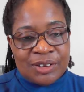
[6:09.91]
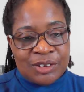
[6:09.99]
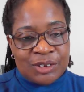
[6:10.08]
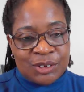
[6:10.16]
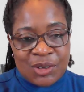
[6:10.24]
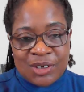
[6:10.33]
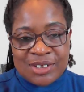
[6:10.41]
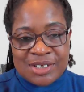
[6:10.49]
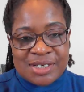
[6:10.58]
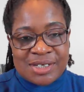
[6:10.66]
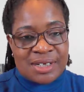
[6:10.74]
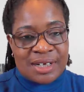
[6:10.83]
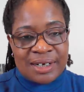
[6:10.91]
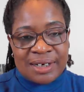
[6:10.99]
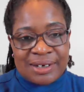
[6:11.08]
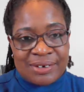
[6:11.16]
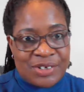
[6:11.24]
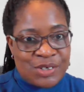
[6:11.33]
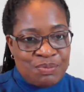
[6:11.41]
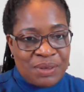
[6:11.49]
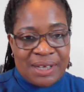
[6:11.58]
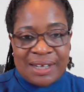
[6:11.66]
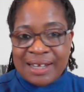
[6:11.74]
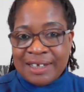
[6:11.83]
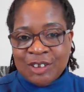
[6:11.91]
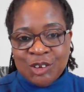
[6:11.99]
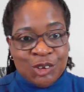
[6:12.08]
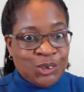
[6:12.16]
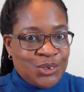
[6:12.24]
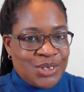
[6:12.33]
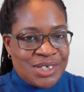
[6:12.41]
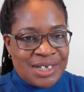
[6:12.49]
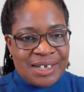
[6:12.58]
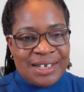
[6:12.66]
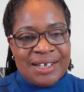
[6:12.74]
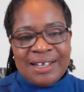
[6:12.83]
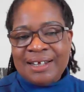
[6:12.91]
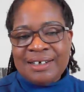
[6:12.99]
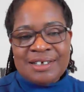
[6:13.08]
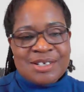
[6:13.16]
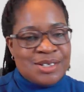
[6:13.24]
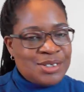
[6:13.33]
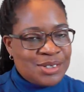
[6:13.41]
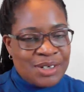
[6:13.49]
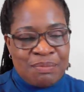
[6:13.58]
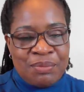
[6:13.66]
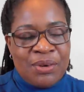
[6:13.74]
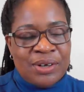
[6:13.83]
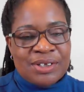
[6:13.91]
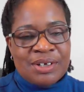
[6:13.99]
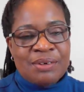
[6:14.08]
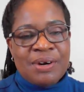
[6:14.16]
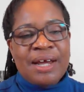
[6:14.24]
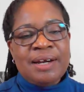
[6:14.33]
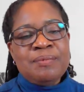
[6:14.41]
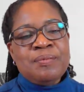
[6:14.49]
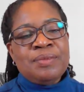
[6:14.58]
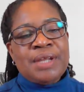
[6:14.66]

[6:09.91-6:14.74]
short and crispy and juicy and to the point. All right.